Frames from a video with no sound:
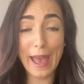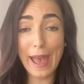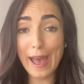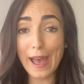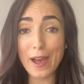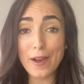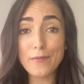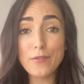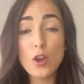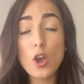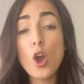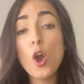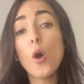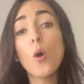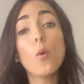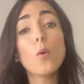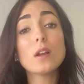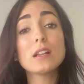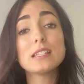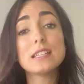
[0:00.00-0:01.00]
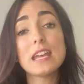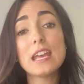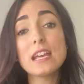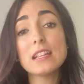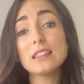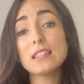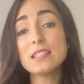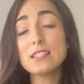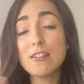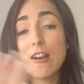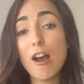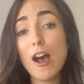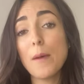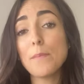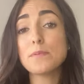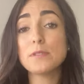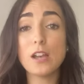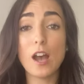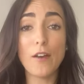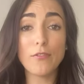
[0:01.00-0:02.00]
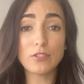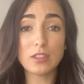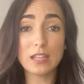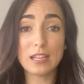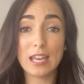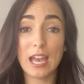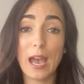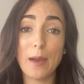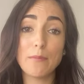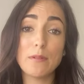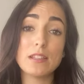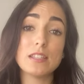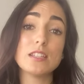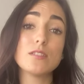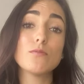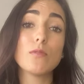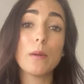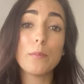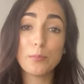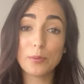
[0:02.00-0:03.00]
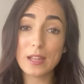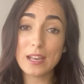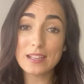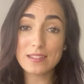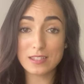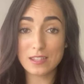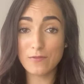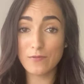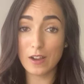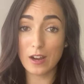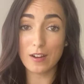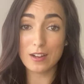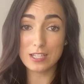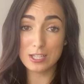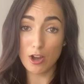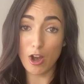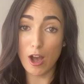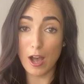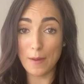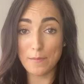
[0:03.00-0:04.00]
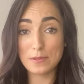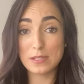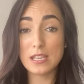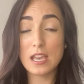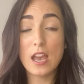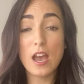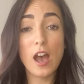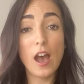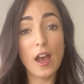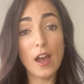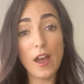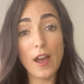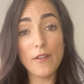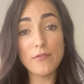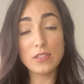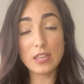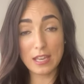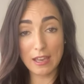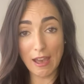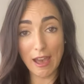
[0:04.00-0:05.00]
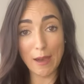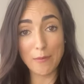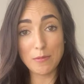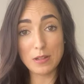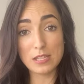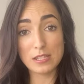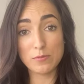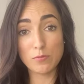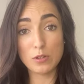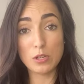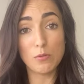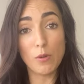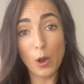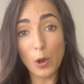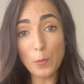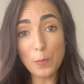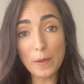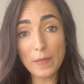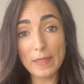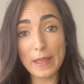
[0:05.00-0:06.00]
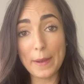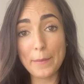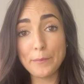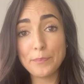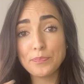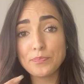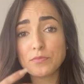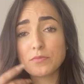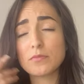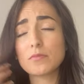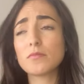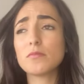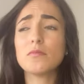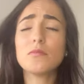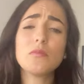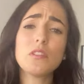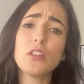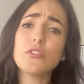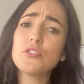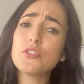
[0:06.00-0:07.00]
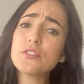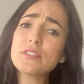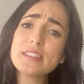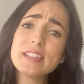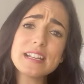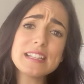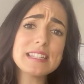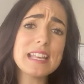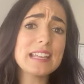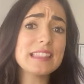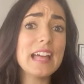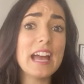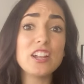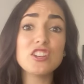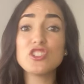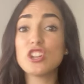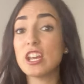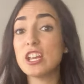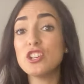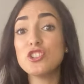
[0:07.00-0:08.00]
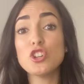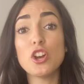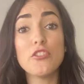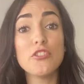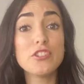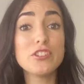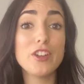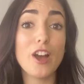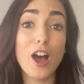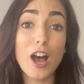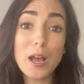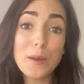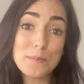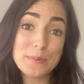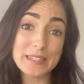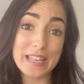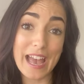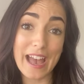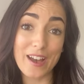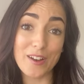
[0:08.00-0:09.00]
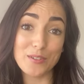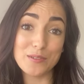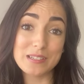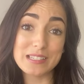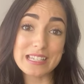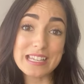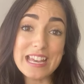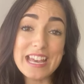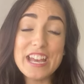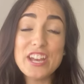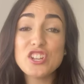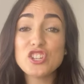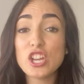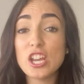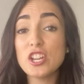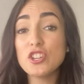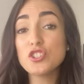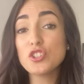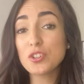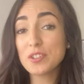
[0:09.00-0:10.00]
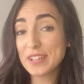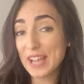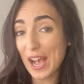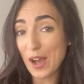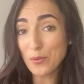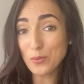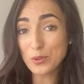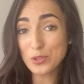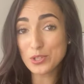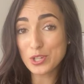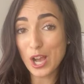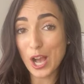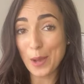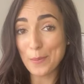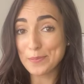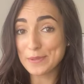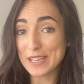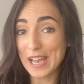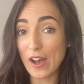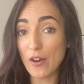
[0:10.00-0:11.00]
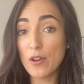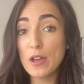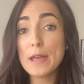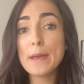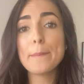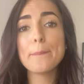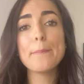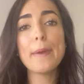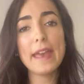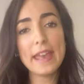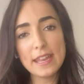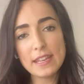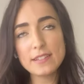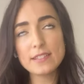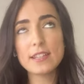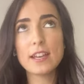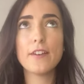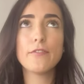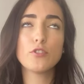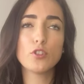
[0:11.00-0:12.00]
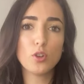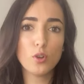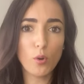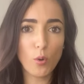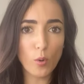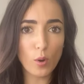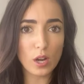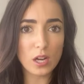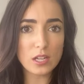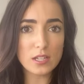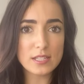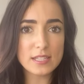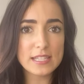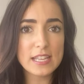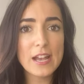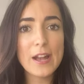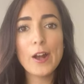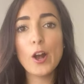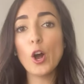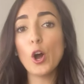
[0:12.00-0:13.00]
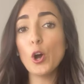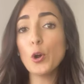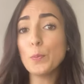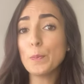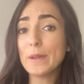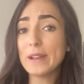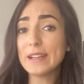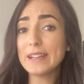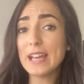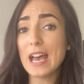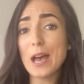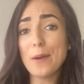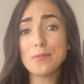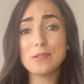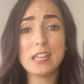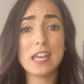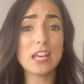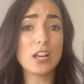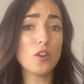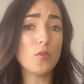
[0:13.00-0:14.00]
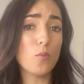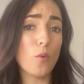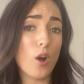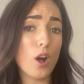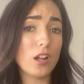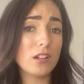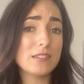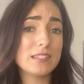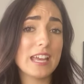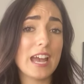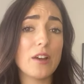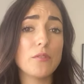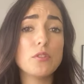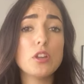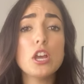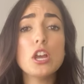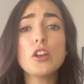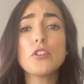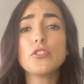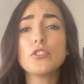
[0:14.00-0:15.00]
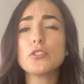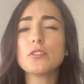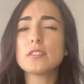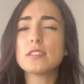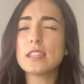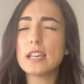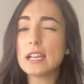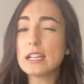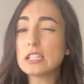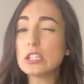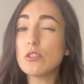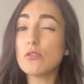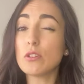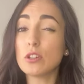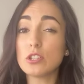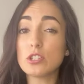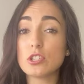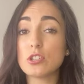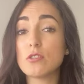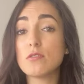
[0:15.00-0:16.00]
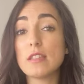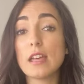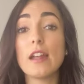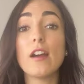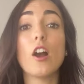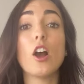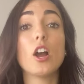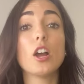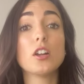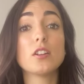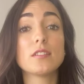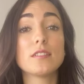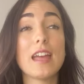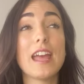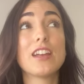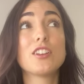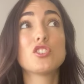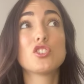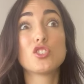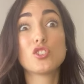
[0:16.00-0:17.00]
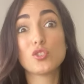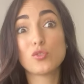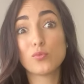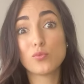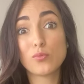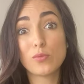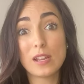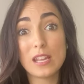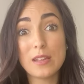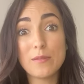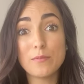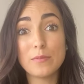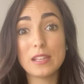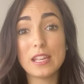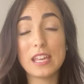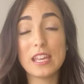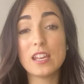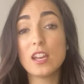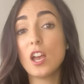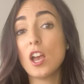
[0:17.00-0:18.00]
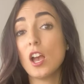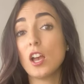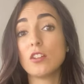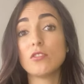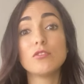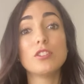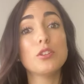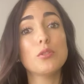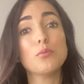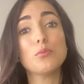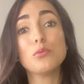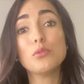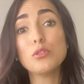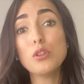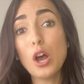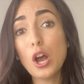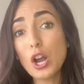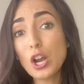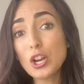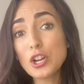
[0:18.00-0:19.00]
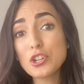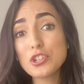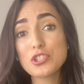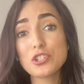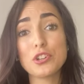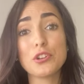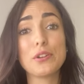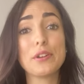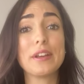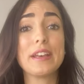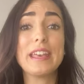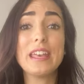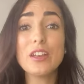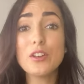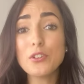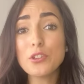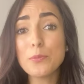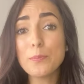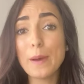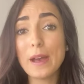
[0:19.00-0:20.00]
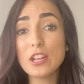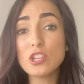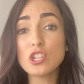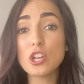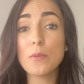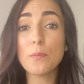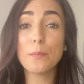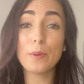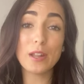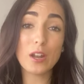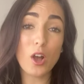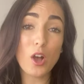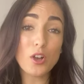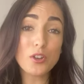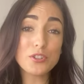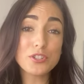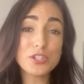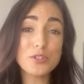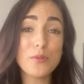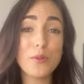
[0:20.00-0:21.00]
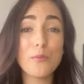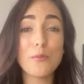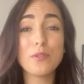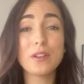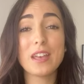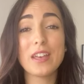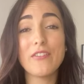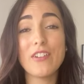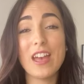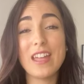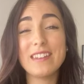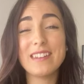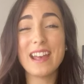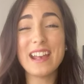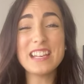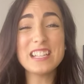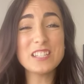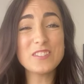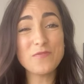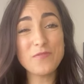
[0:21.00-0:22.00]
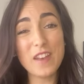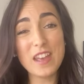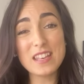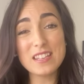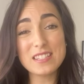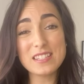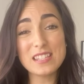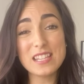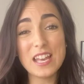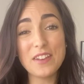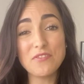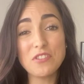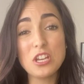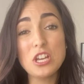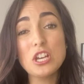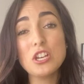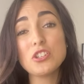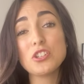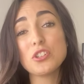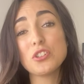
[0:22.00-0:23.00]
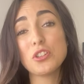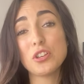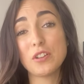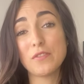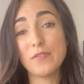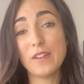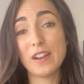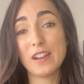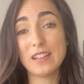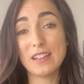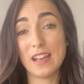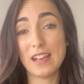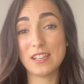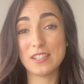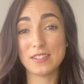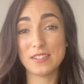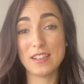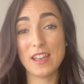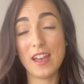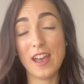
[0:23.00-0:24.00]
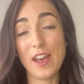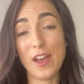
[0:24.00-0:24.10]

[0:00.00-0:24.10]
have, or take the tops off the cabinets and replace the very tops of the cabinets when you open them. There's things like that. Change all the knobs out. Change your countertops out. Paint, of course. Open it up. Take a wall down. There's things you can do that aren't extremely, large. They're going to kill the budget, but also it will give it a nice facelift to look very nice